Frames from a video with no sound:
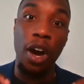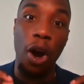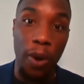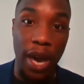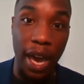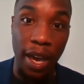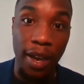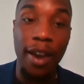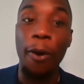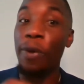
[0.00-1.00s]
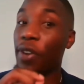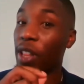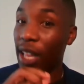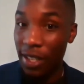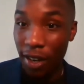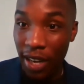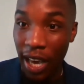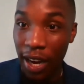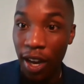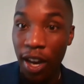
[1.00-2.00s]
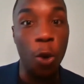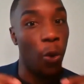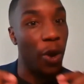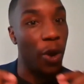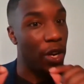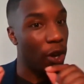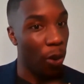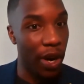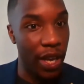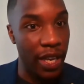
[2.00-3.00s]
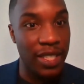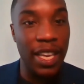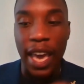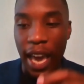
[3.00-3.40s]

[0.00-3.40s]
okay, we've collected our data, we know where it is.